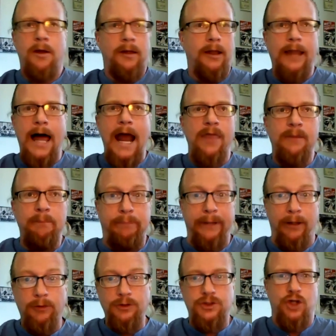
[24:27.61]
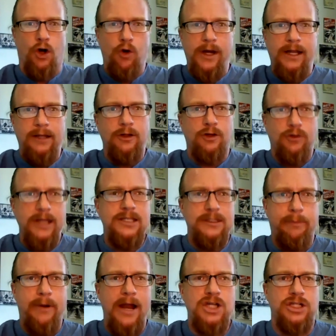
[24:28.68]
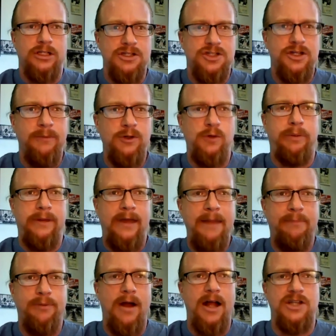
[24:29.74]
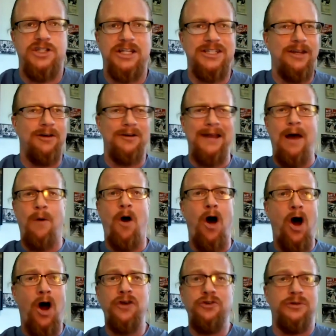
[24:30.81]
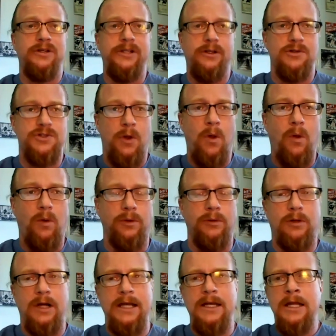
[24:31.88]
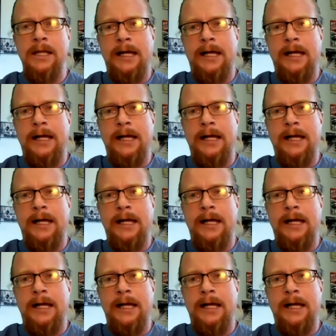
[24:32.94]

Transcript: a lot of them built during the Great Depression as WPA projects that are now hundred years old right?